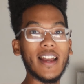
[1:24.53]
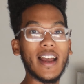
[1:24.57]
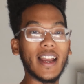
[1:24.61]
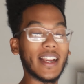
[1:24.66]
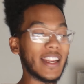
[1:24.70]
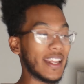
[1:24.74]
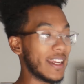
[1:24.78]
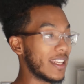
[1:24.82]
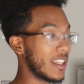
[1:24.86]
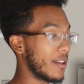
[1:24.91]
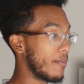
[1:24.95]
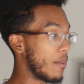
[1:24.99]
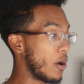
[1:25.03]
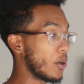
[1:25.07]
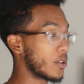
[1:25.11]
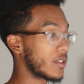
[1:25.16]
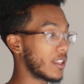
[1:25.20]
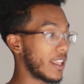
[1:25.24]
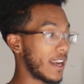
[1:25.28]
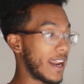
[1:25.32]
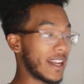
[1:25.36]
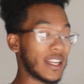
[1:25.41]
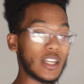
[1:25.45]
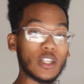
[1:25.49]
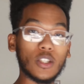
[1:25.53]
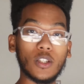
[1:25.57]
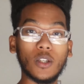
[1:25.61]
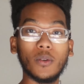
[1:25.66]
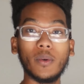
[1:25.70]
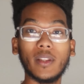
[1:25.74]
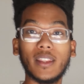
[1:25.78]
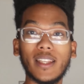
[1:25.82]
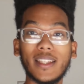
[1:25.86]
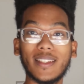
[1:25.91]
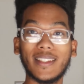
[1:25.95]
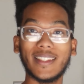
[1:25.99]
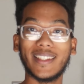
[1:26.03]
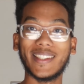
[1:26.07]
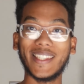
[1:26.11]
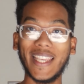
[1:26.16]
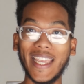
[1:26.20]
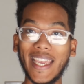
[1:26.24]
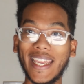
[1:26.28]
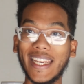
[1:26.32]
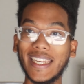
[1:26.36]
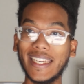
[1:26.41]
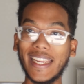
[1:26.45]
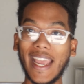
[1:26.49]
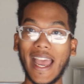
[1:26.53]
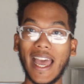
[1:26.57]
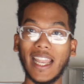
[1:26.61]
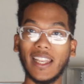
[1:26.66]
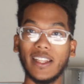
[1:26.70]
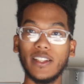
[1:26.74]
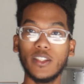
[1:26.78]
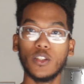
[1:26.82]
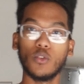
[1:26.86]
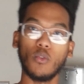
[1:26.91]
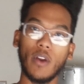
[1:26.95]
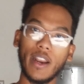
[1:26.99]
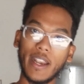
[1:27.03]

Again, the most that I can do with this is 10 gallons.